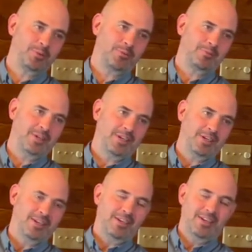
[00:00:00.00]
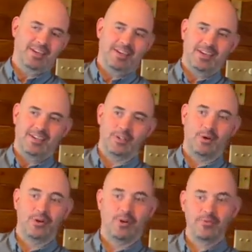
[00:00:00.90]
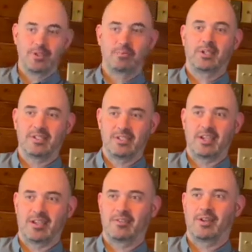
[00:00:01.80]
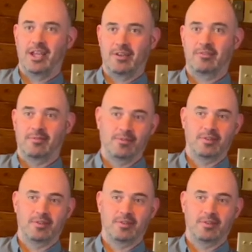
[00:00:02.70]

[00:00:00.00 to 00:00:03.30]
So I'd obviously been sick in